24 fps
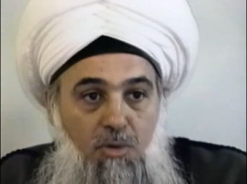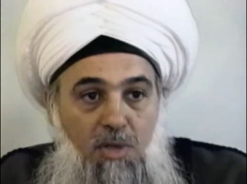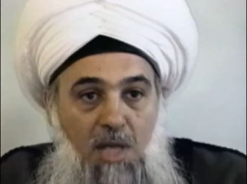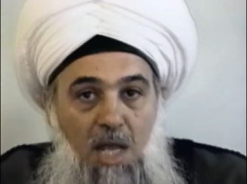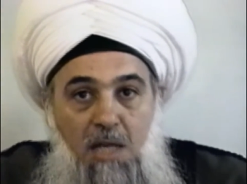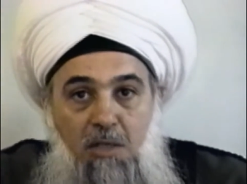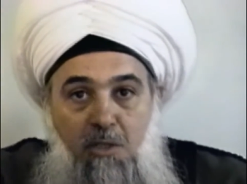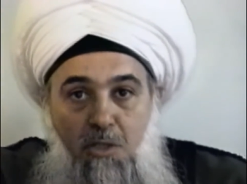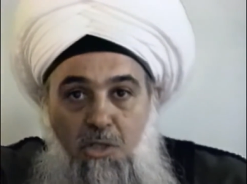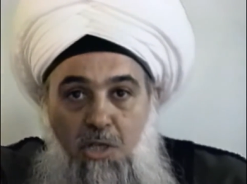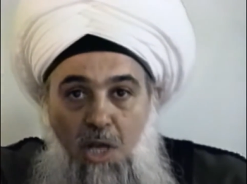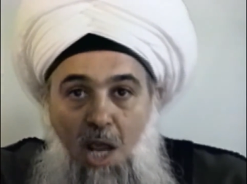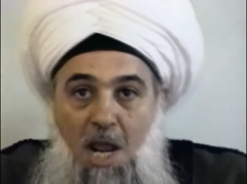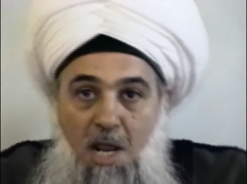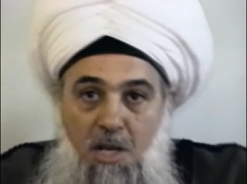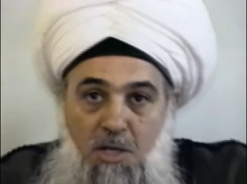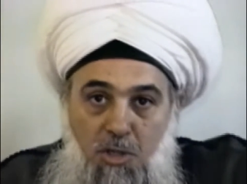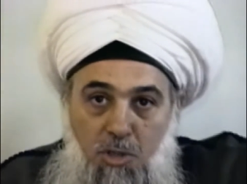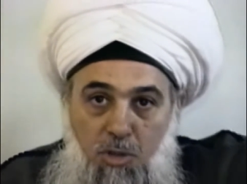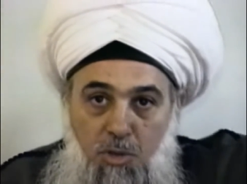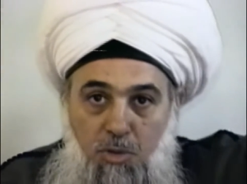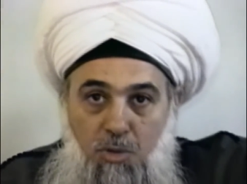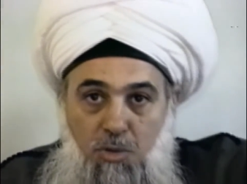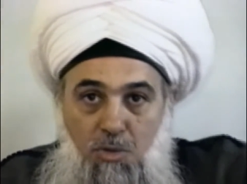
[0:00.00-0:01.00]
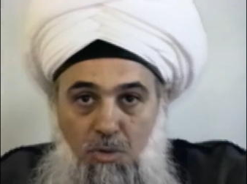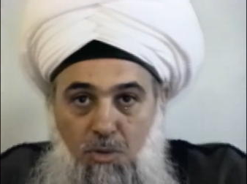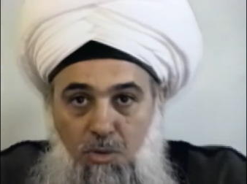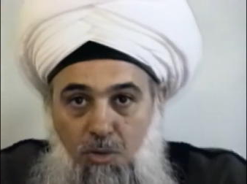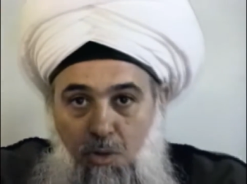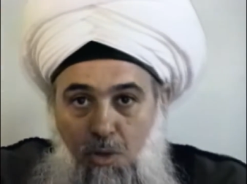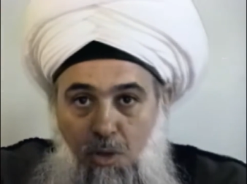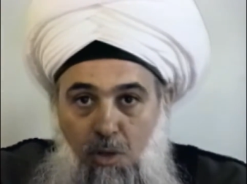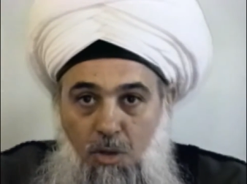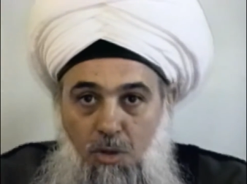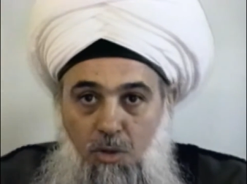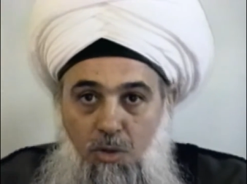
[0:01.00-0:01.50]
You can change
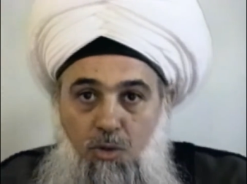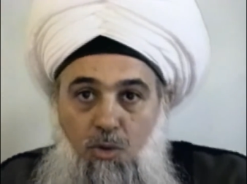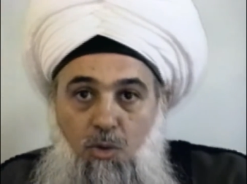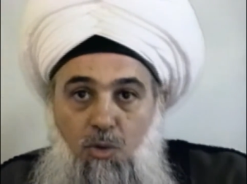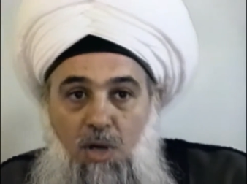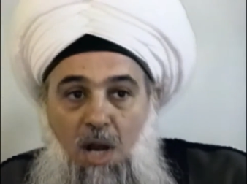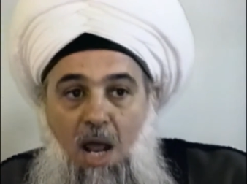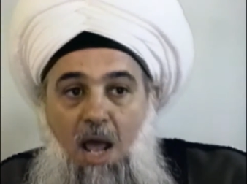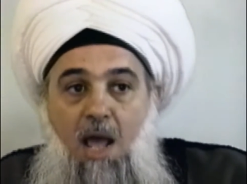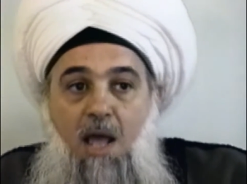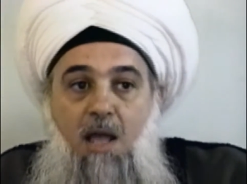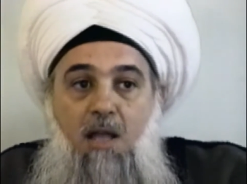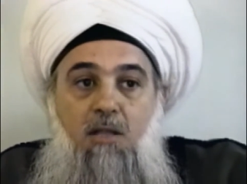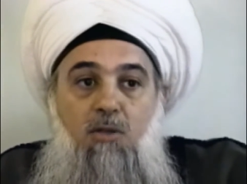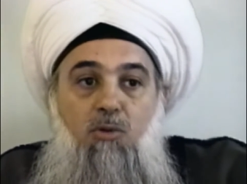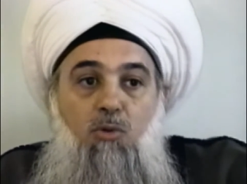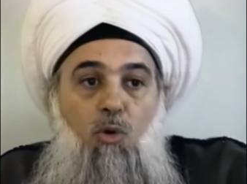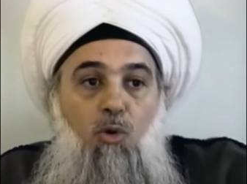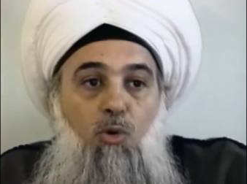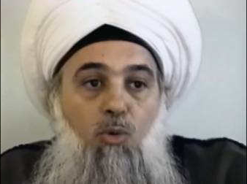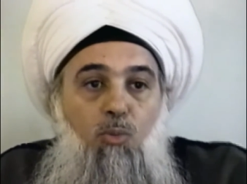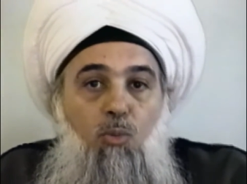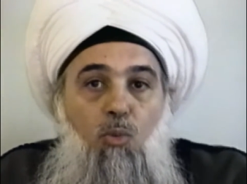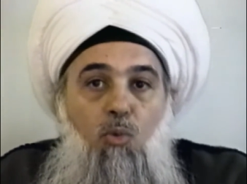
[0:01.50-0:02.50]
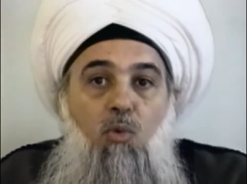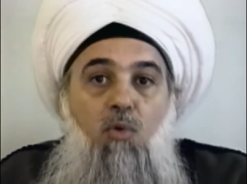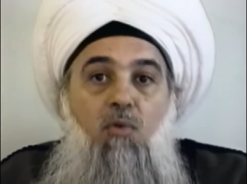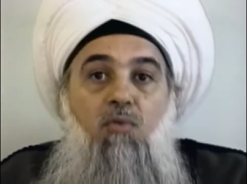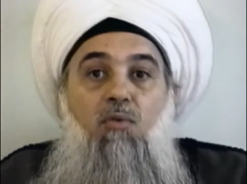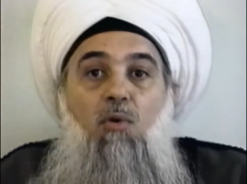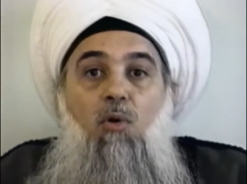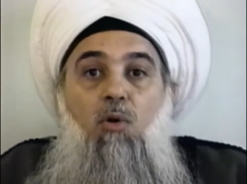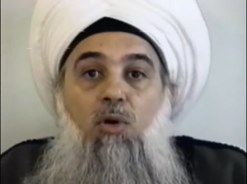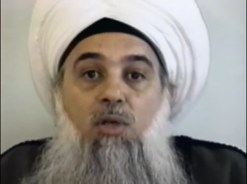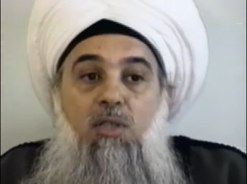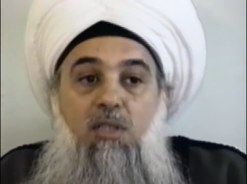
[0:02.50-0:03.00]
your hand or
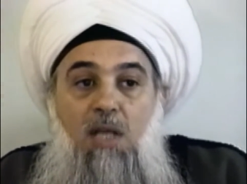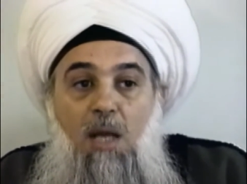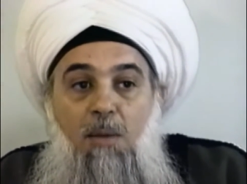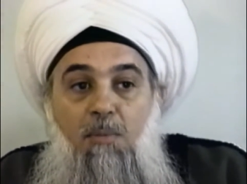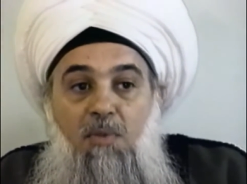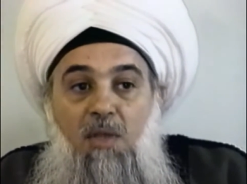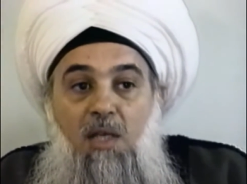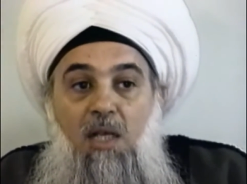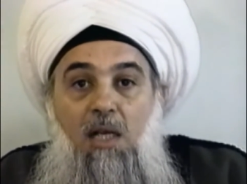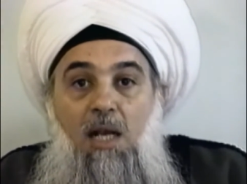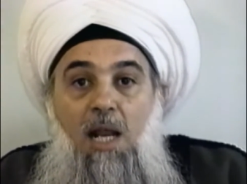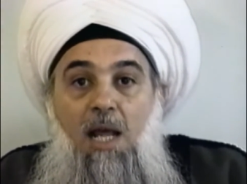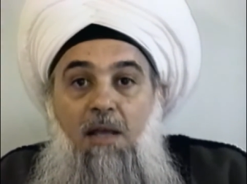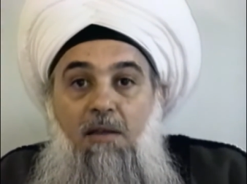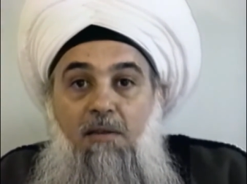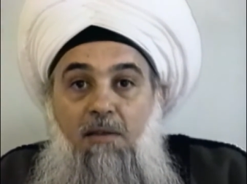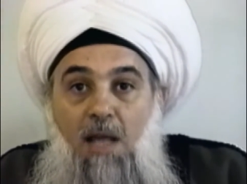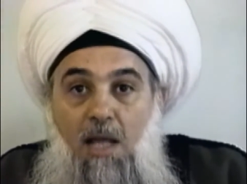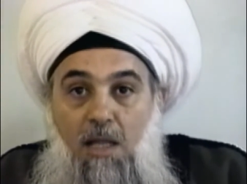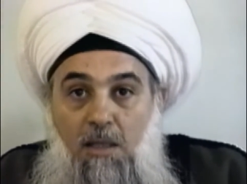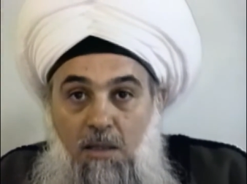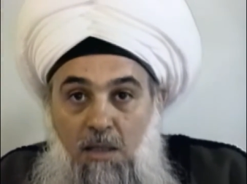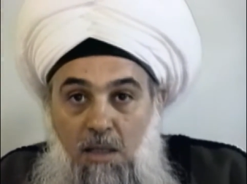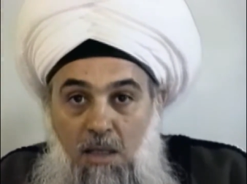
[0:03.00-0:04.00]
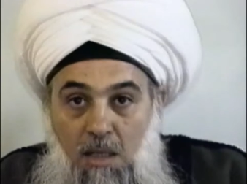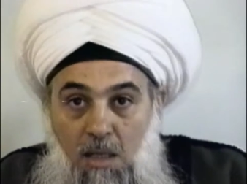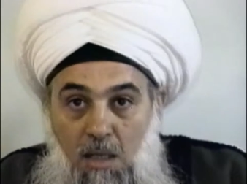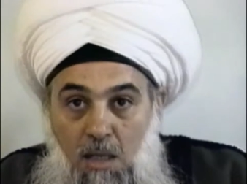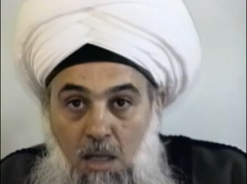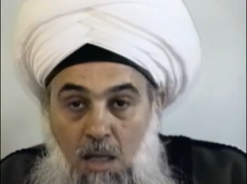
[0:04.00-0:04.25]
move or something like that.